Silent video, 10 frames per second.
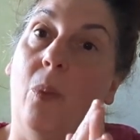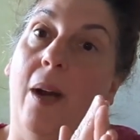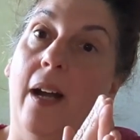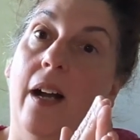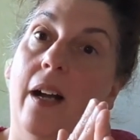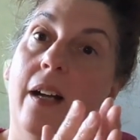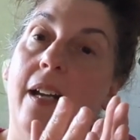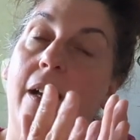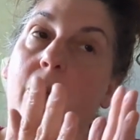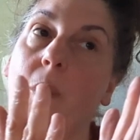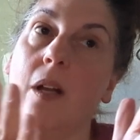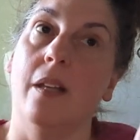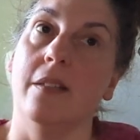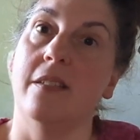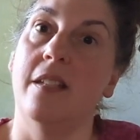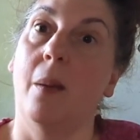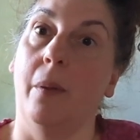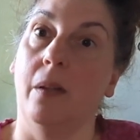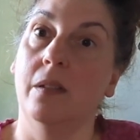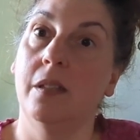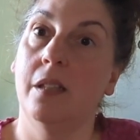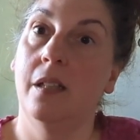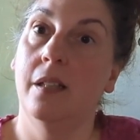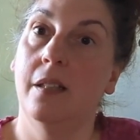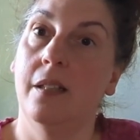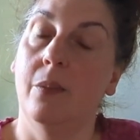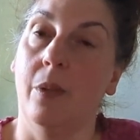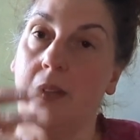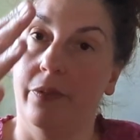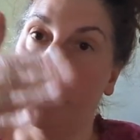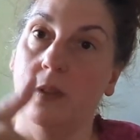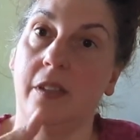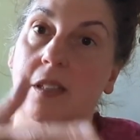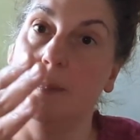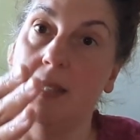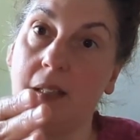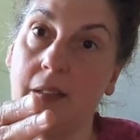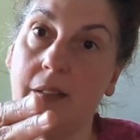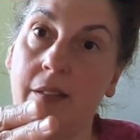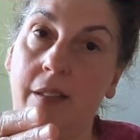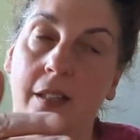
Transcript: where it was doubled with a fold in the middle,